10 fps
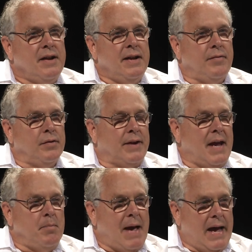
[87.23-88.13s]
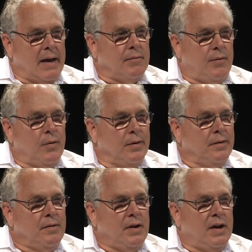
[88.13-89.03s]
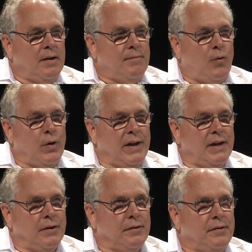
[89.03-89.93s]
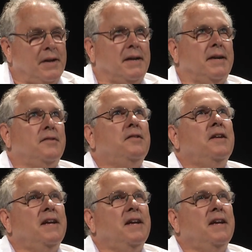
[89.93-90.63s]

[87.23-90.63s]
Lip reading: never came back for 40 years, I guess.